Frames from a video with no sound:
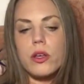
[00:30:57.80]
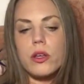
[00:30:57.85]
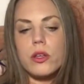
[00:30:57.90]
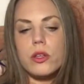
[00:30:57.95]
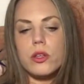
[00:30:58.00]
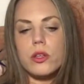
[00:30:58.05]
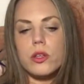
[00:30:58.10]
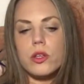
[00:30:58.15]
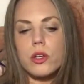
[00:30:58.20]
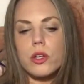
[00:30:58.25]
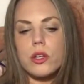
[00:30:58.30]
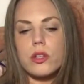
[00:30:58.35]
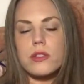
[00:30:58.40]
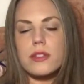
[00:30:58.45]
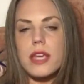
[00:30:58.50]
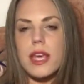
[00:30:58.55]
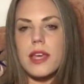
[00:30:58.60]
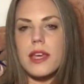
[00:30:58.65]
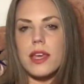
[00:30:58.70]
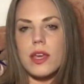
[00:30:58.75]
you're
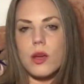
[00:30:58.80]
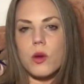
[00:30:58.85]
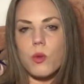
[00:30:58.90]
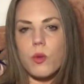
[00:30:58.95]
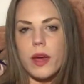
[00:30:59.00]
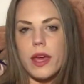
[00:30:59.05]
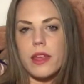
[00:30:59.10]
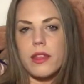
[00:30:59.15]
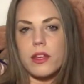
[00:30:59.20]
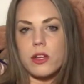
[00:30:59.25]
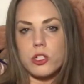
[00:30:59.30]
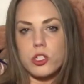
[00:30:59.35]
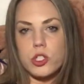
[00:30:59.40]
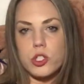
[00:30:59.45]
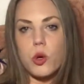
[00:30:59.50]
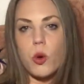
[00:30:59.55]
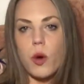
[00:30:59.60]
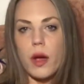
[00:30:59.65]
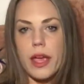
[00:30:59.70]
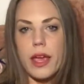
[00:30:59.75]
taking away their
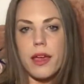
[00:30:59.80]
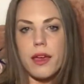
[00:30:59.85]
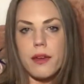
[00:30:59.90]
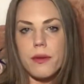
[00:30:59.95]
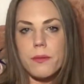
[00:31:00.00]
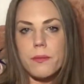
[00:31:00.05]
joy.